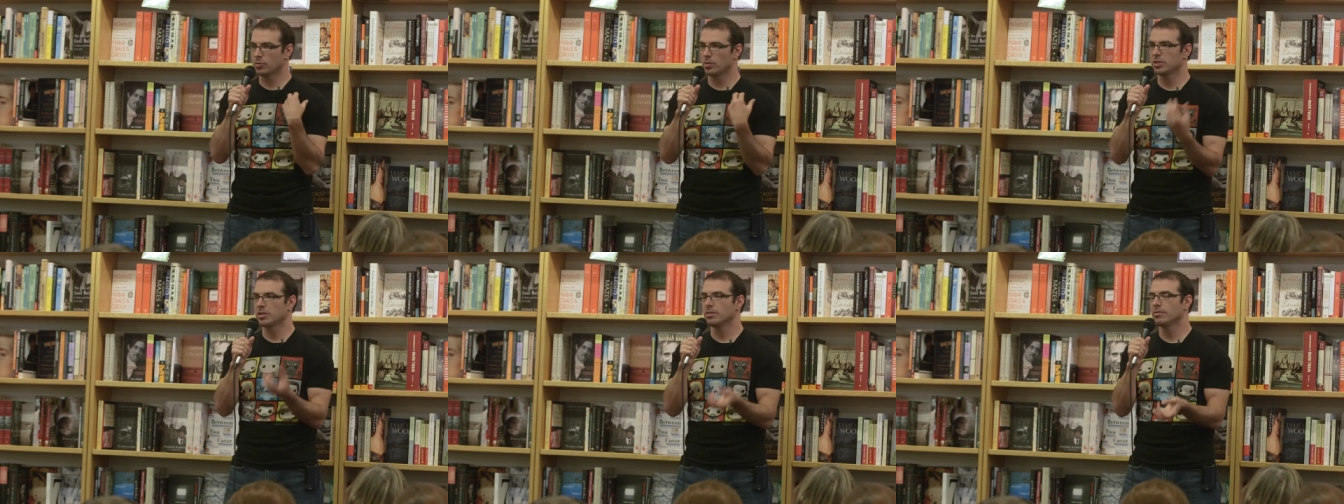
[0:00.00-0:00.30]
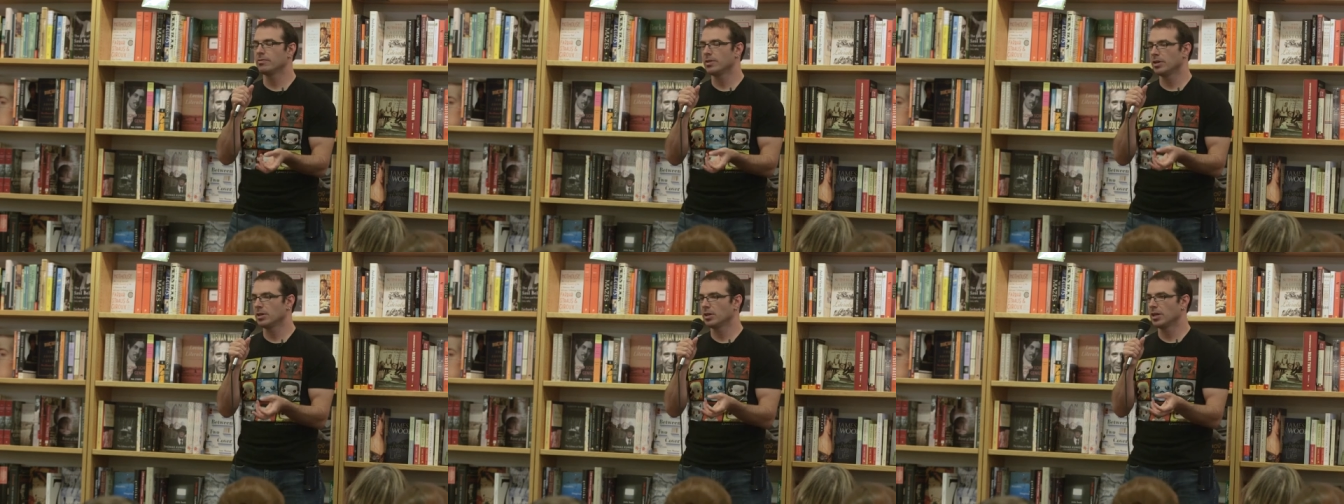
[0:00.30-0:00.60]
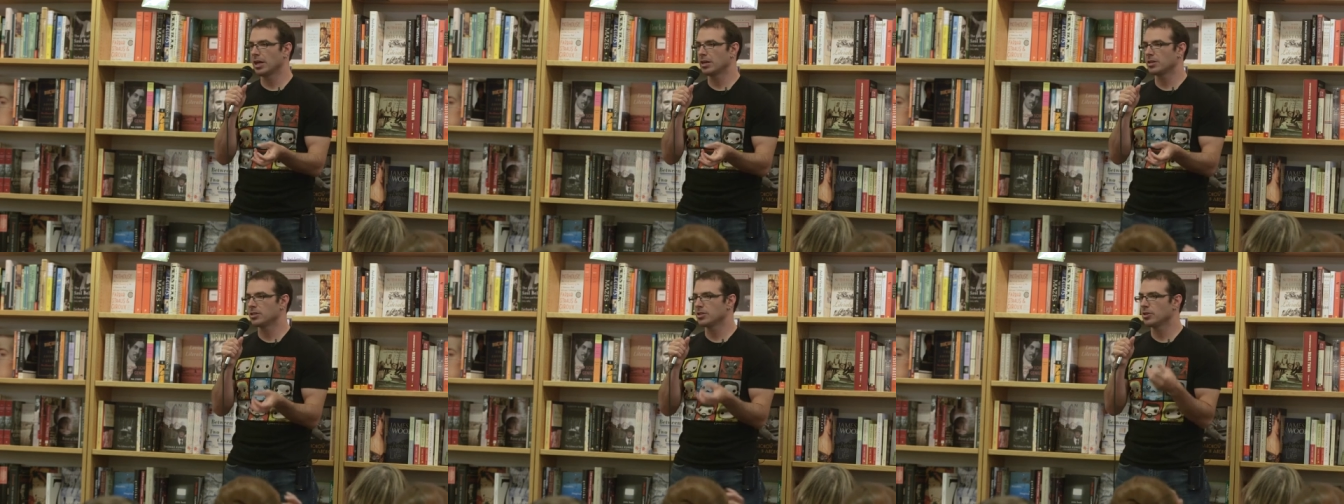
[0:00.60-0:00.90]
What's it feel
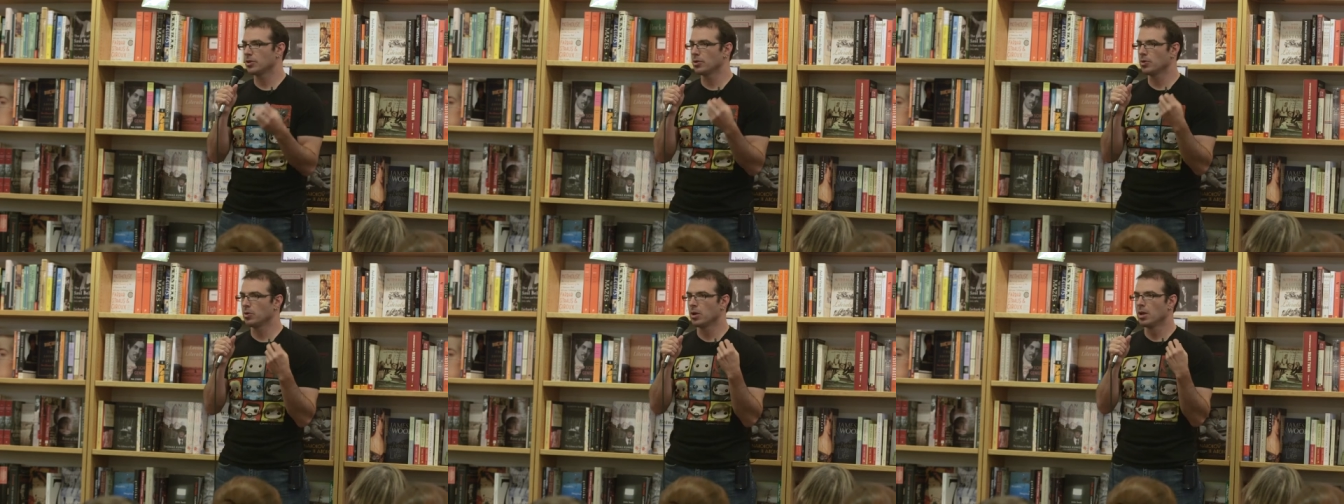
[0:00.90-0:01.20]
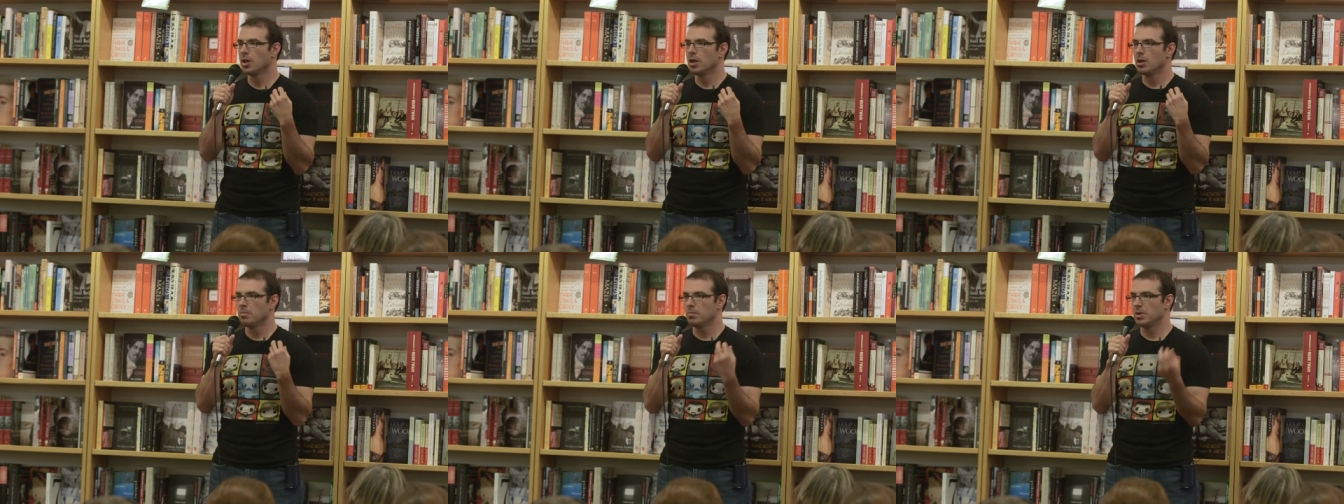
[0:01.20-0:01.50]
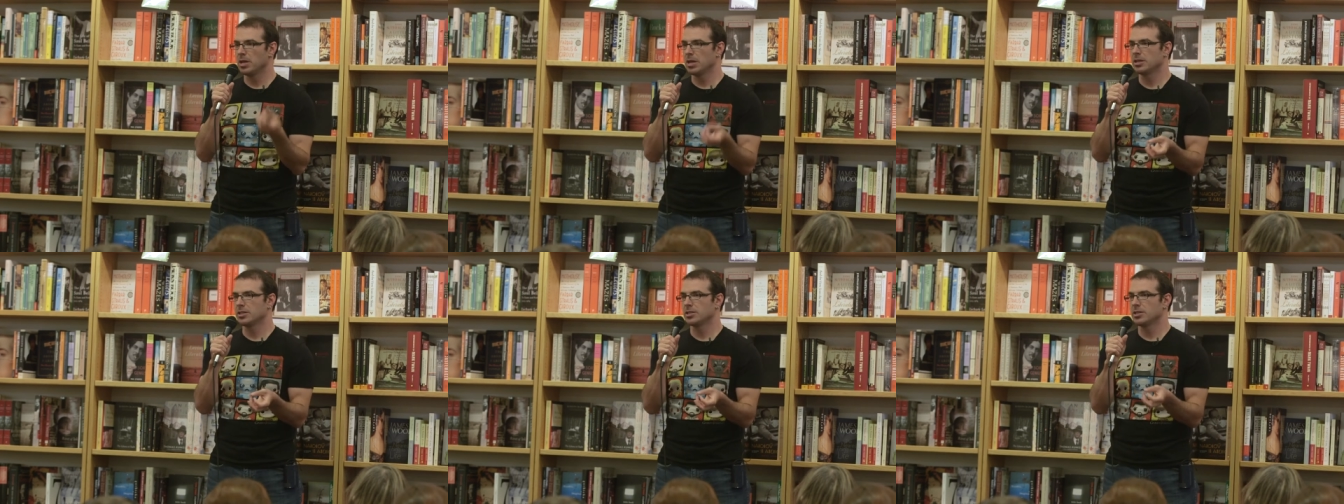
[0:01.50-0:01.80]
like to
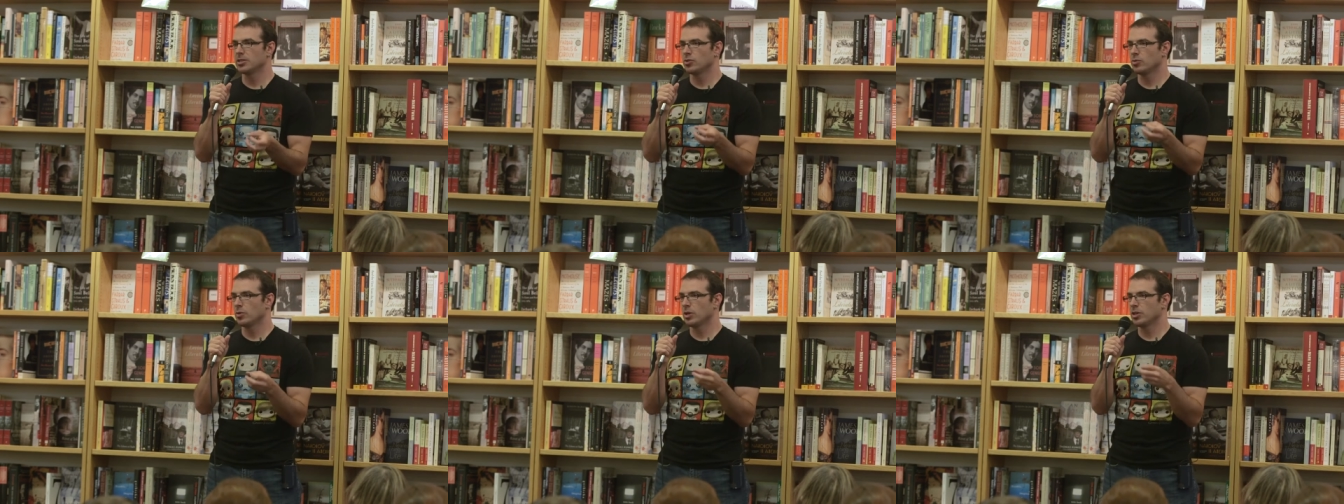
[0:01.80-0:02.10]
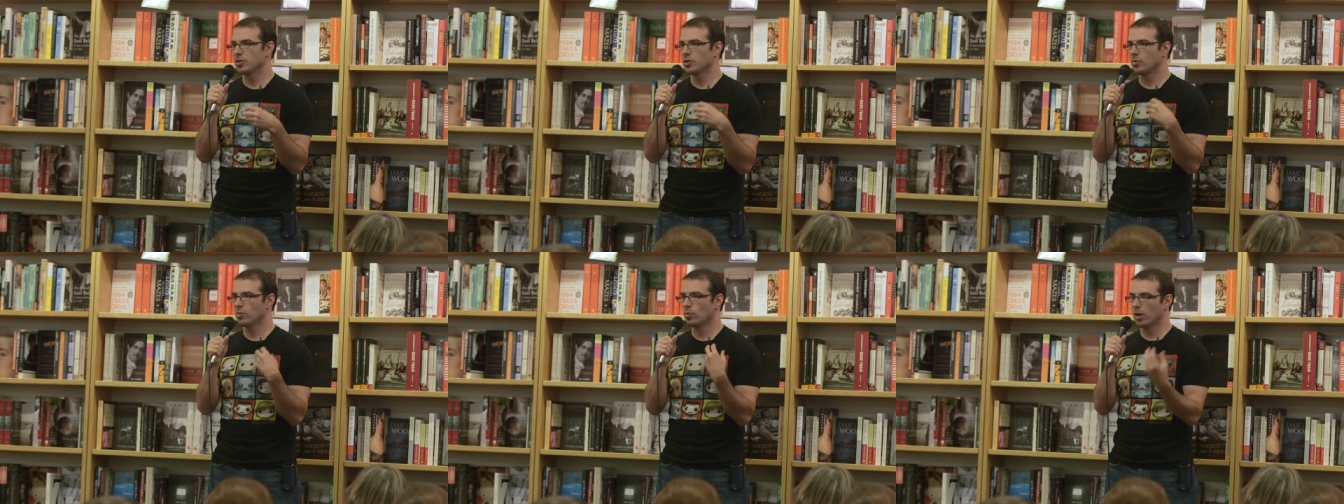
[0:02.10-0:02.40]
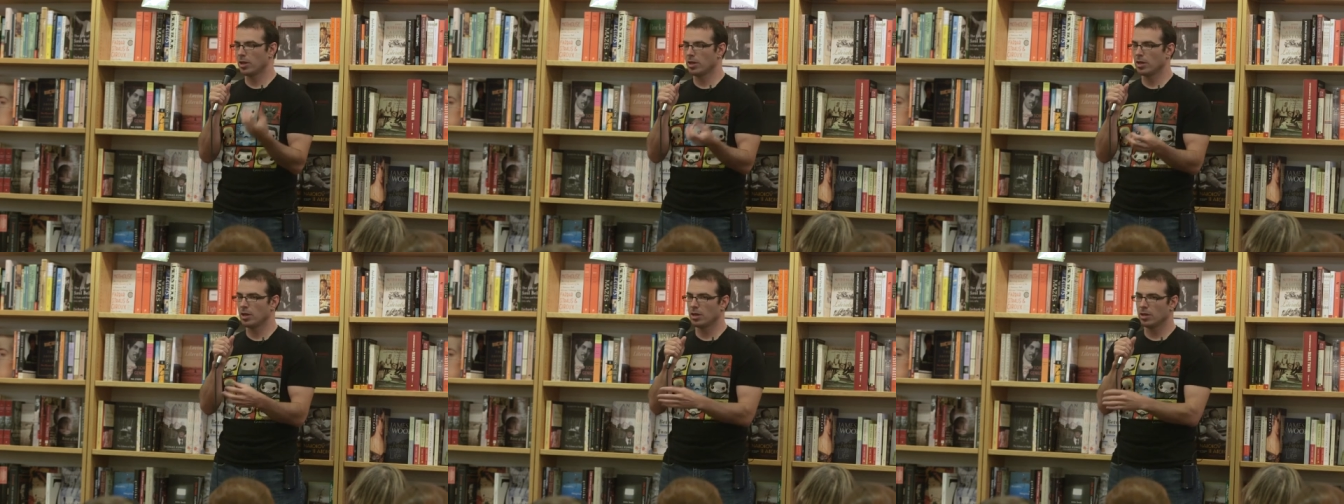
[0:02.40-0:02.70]
be in a situation
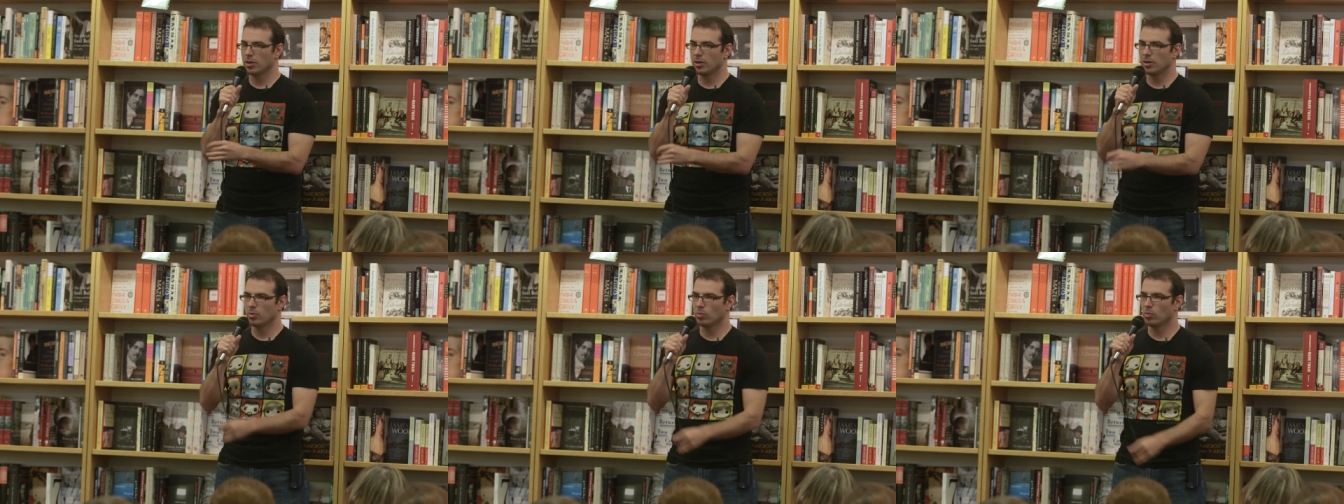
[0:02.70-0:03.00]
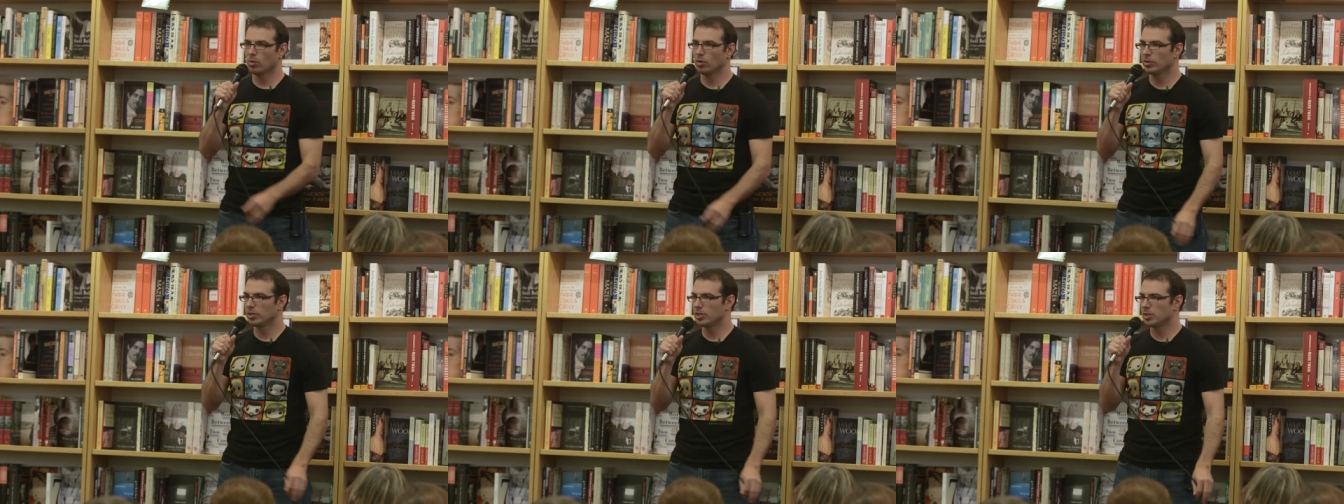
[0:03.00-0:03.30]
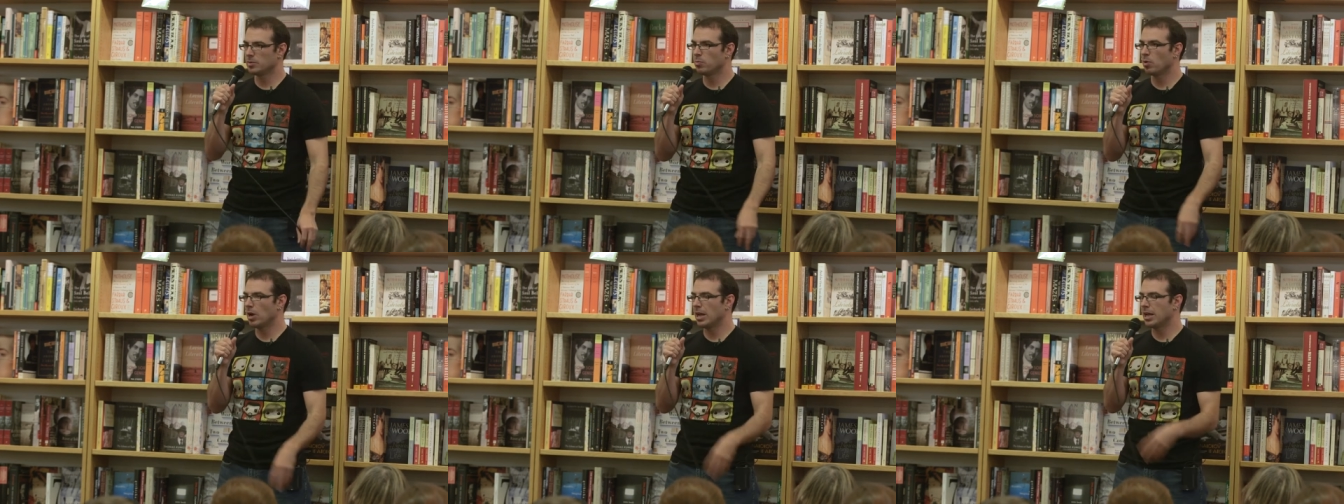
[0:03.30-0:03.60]
where the, the world
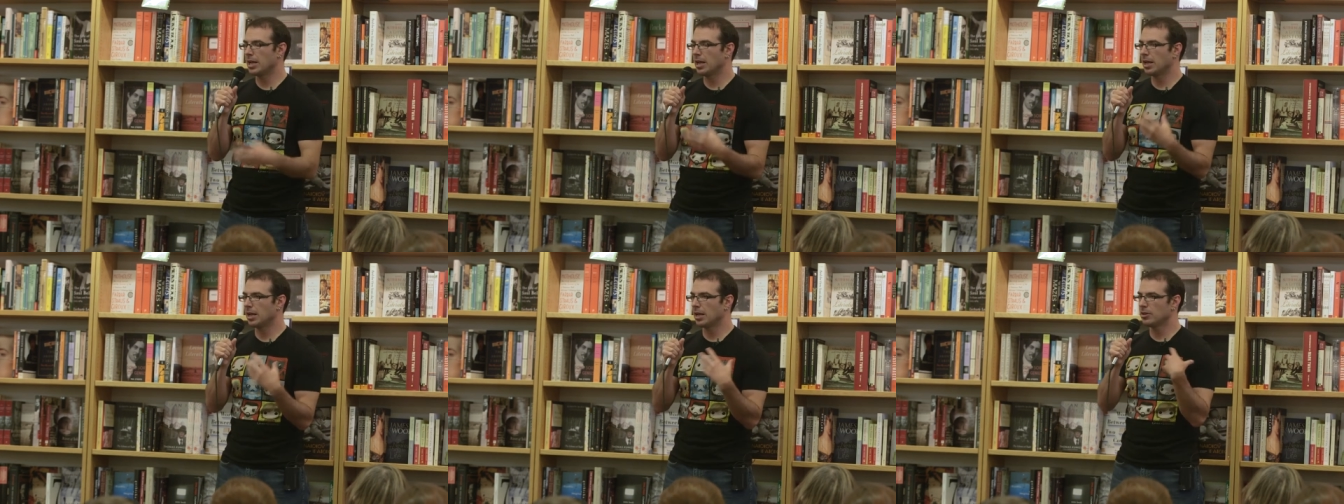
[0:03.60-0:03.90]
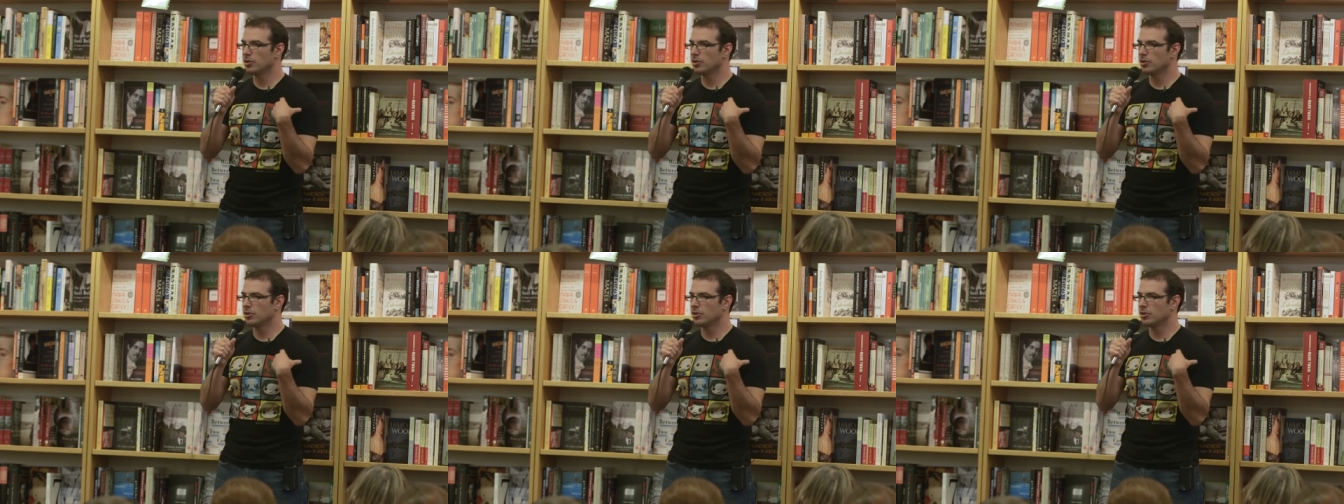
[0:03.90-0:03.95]
is breaking?